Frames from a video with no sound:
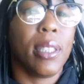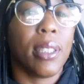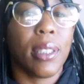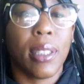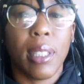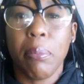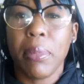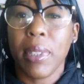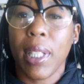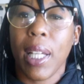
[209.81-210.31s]

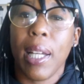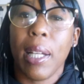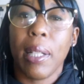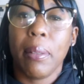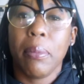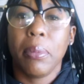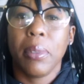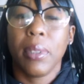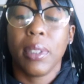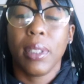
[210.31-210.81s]

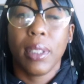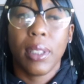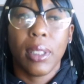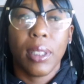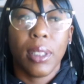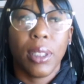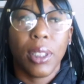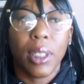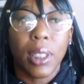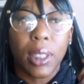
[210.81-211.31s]
Sometimes
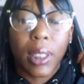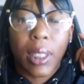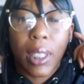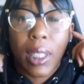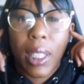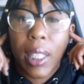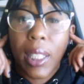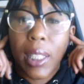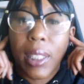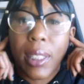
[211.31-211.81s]
just
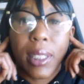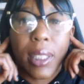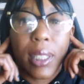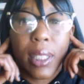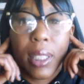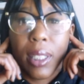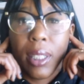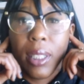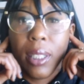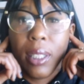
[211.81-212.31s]

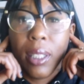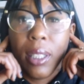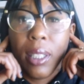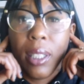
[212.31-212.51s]
listen.